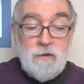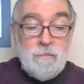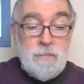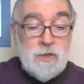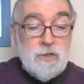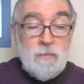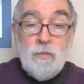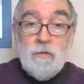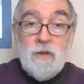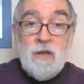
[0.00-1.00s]
as bishop
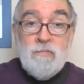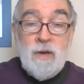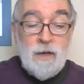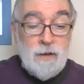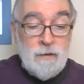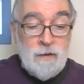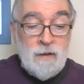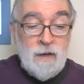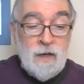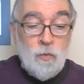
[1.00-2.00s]
was
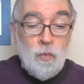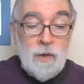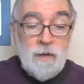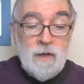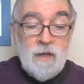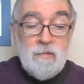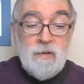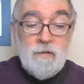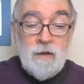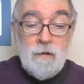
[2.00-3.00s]
irregular, I willingly
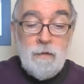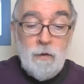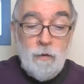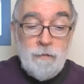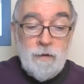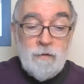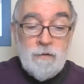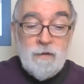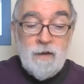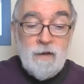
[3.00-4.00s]
resign the
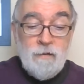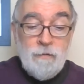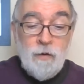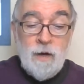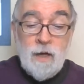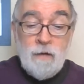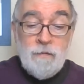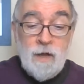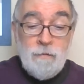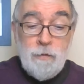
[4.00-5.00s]
office, for I have
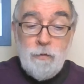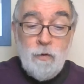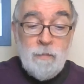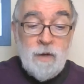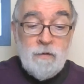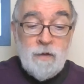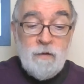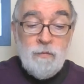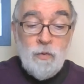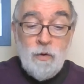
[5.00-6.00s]
never thought
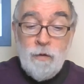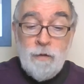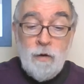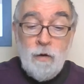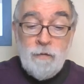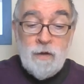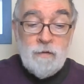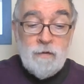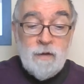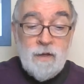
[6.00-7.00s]
myself worthy of
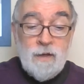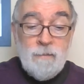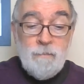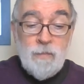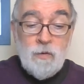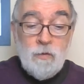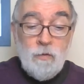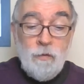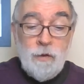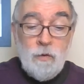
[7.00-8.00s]
it.
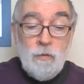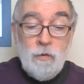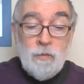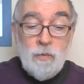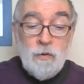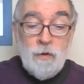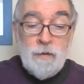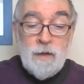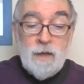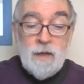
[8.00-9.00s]
Although
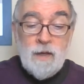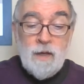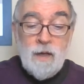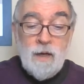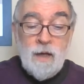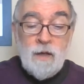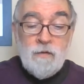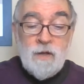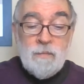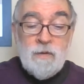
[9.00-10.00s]
unworthy, I
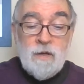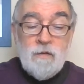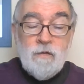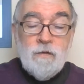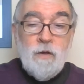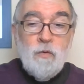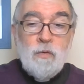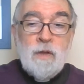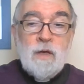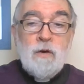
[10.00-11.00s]
accepted it
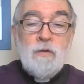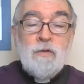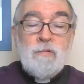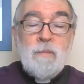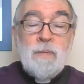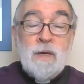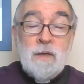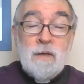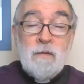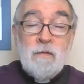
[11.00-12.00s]
solely under
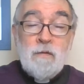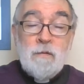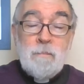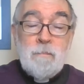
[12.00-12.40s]
obedience."